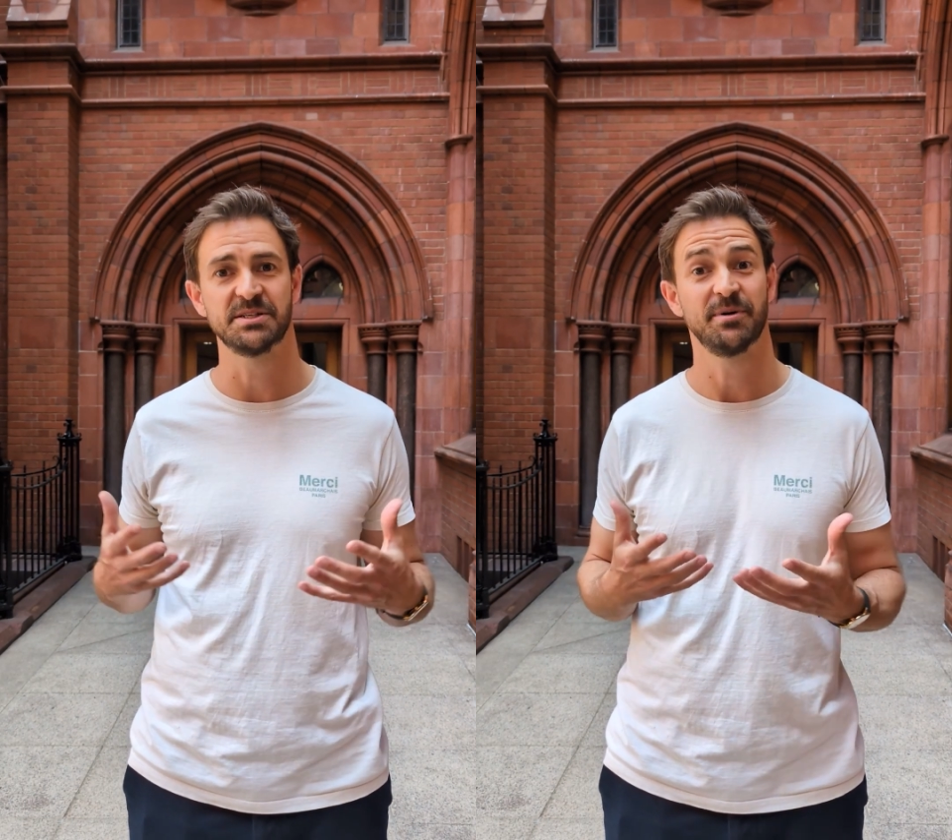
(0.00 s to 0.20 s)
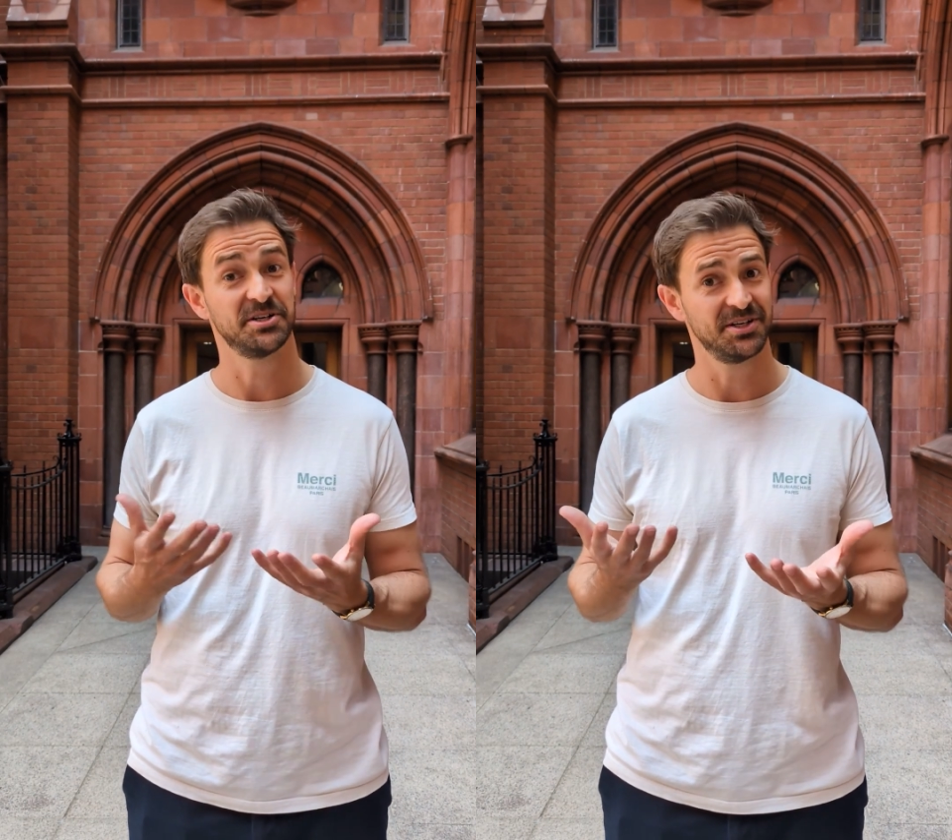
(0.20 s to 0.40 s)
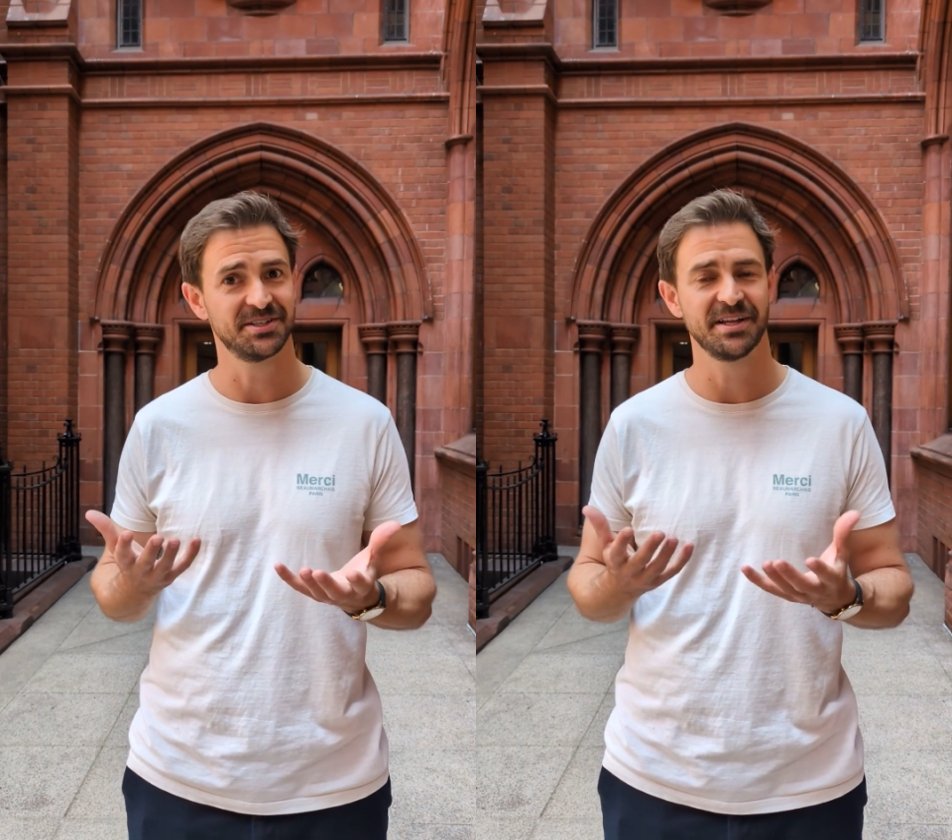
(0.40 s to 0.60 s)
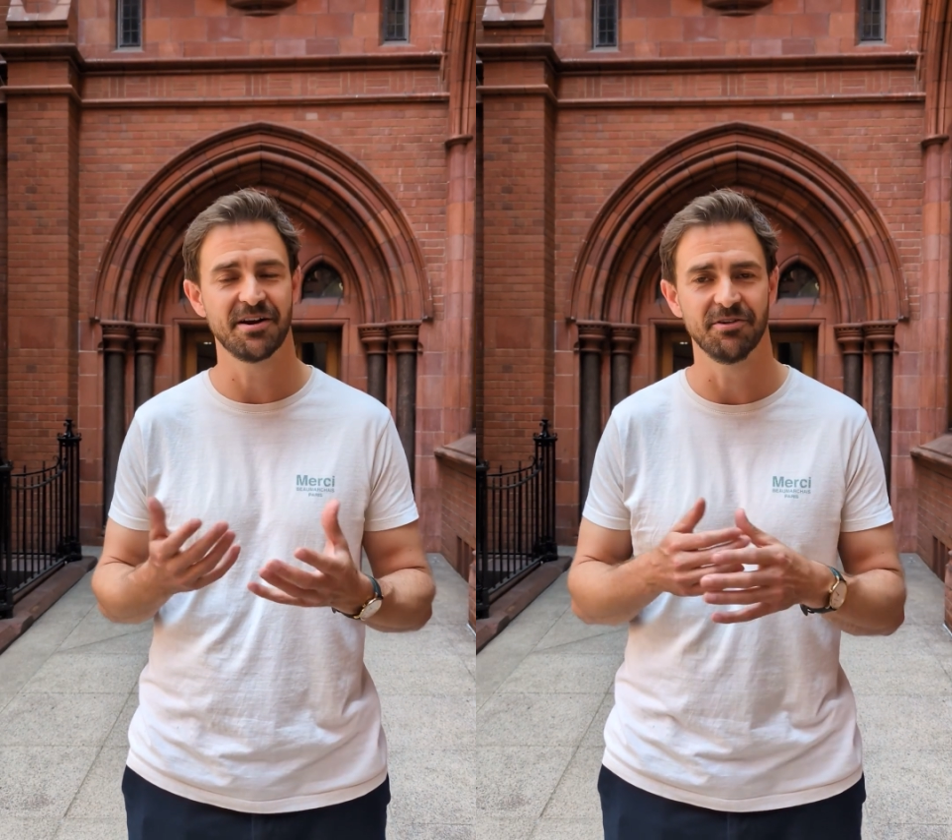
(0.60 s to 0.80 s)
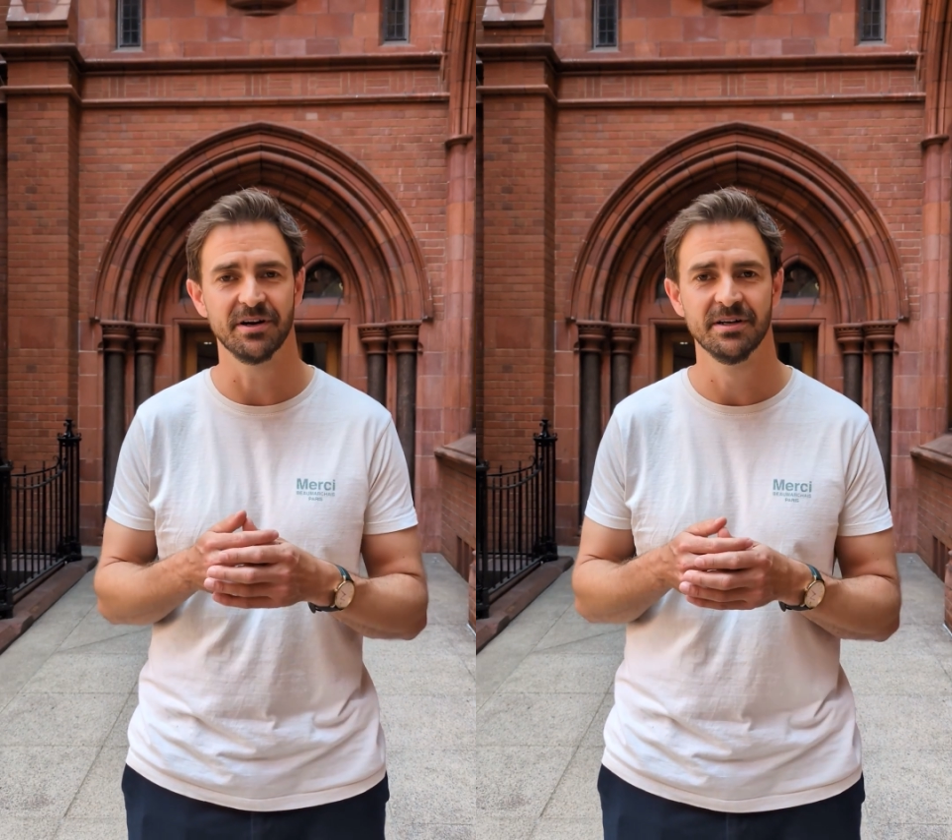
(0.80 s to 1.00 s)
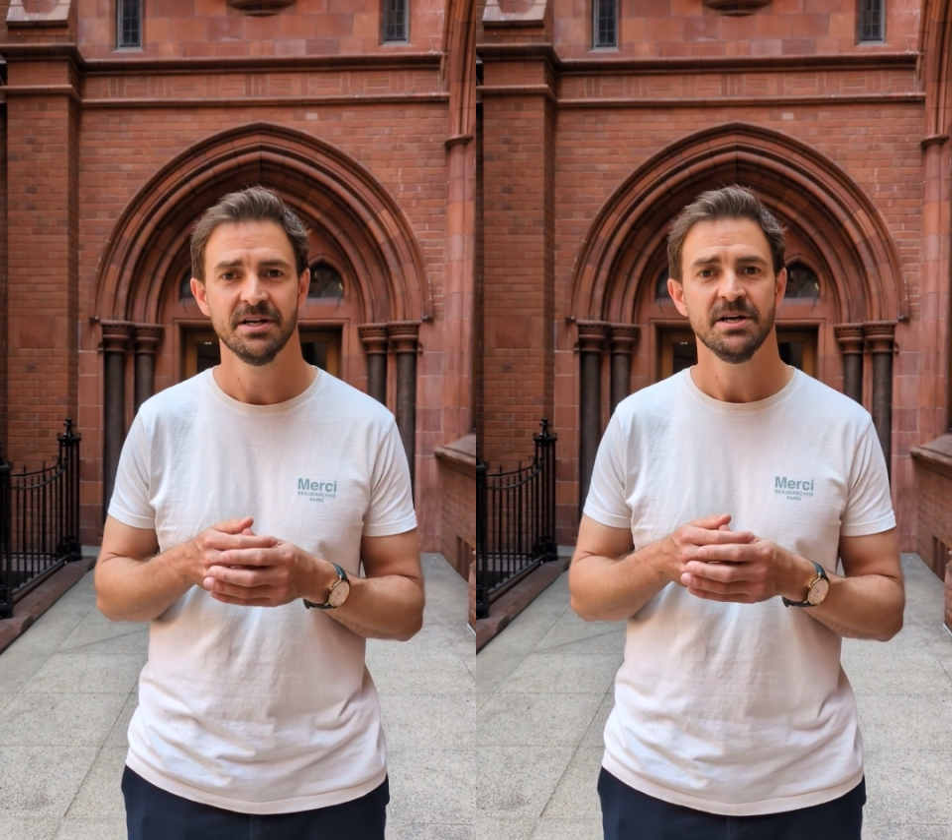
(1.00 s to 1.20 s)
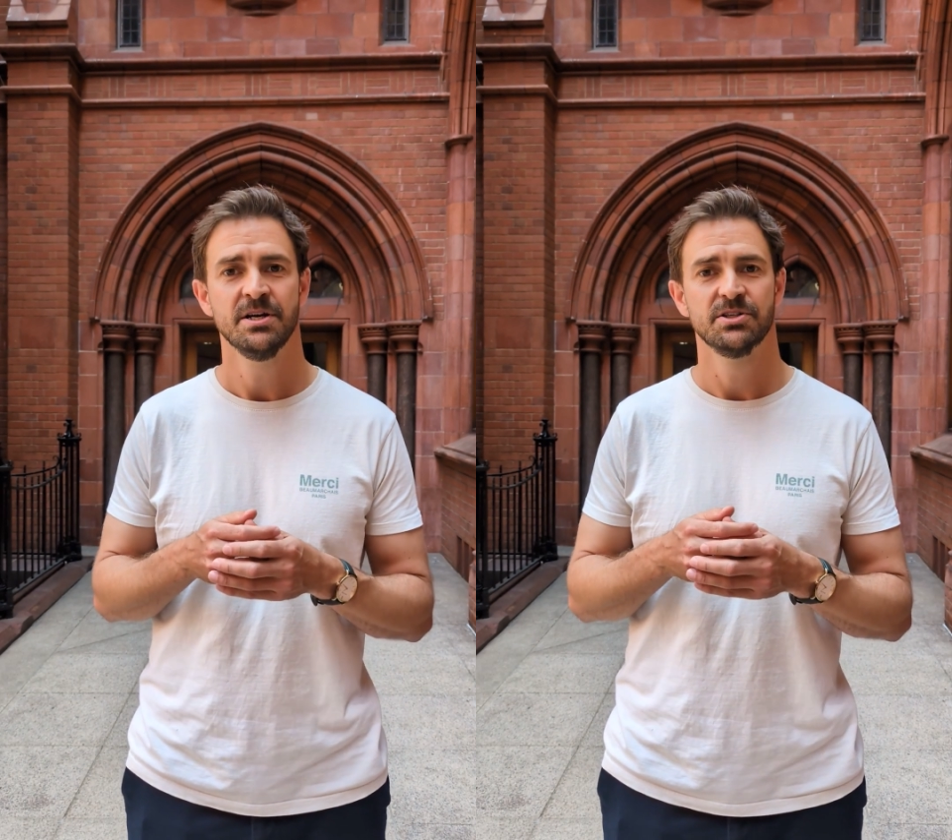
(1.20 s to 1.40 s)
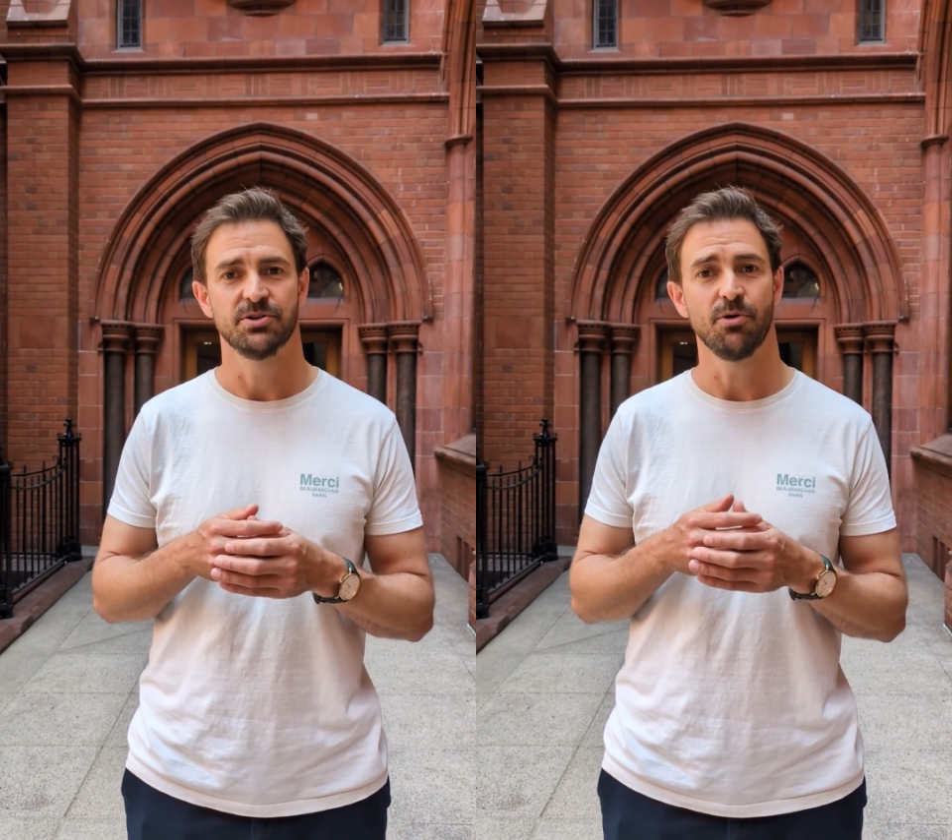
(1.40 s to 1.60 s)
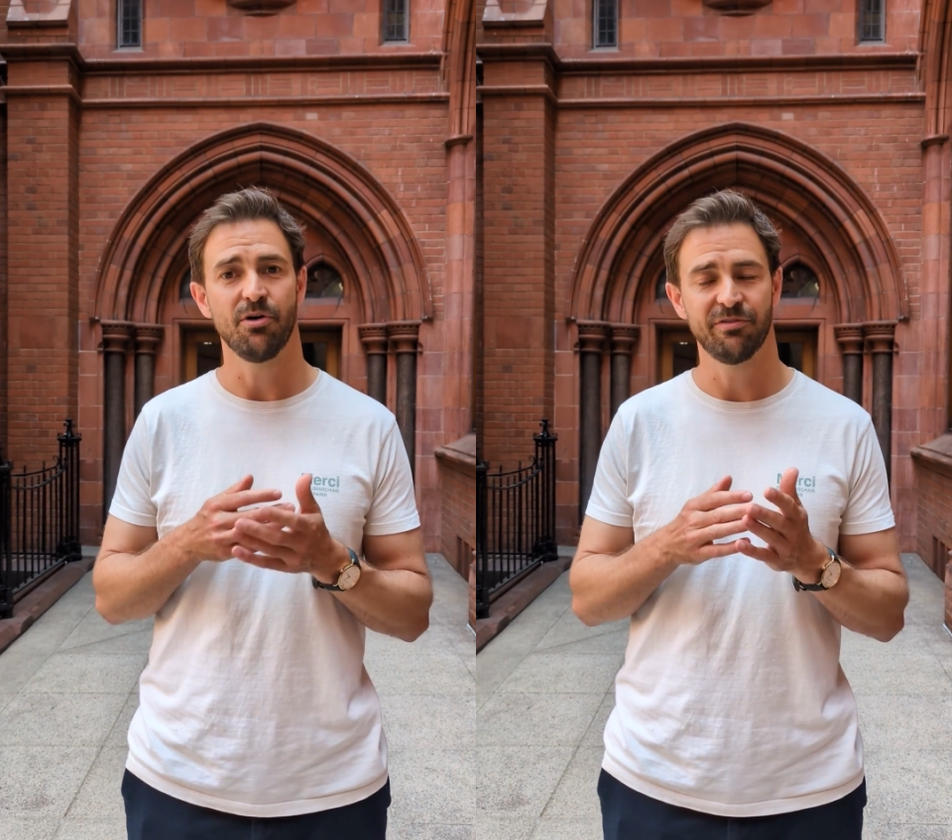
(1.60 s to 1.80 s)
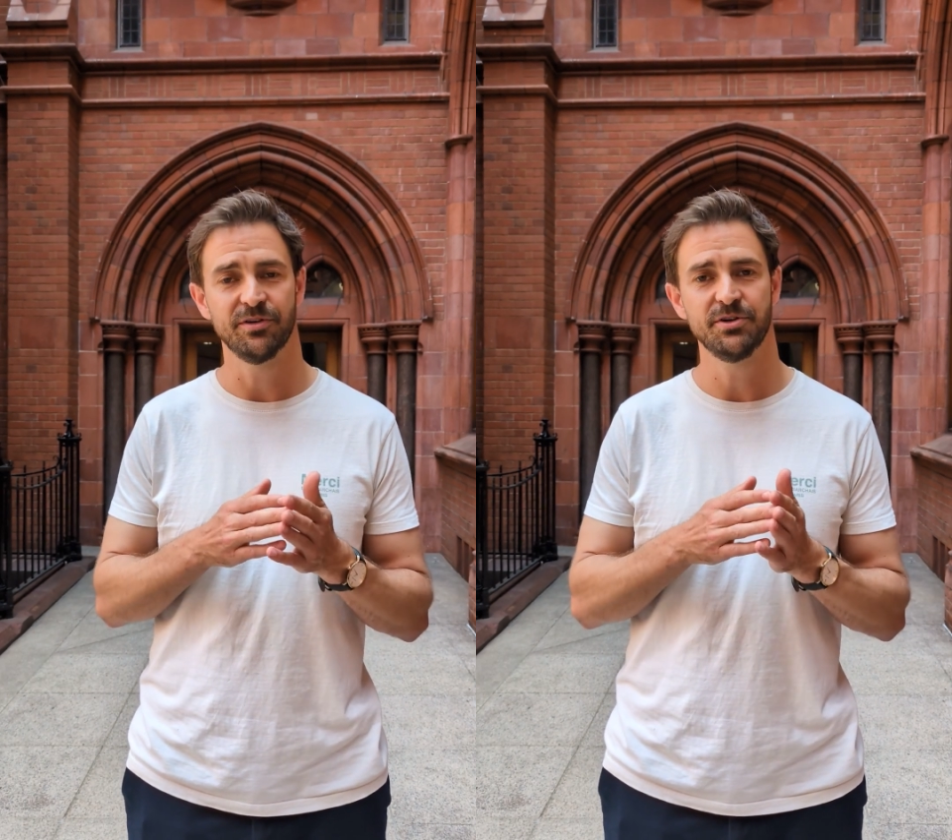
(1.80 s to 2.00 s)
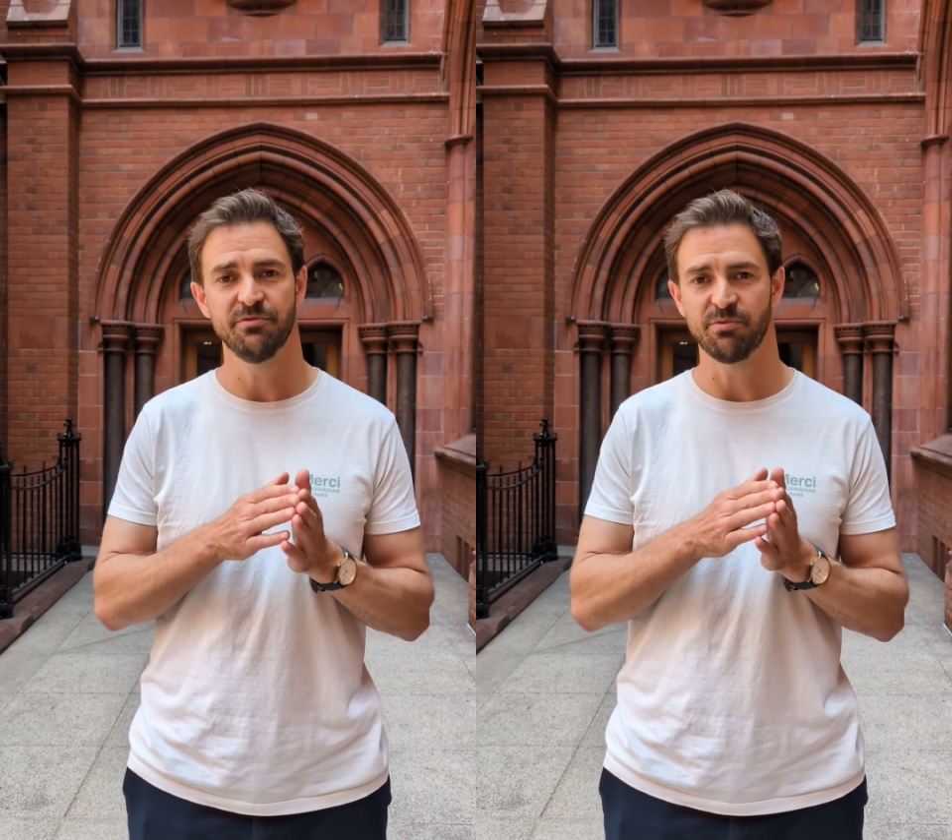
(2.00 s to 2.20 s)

specialist area. So often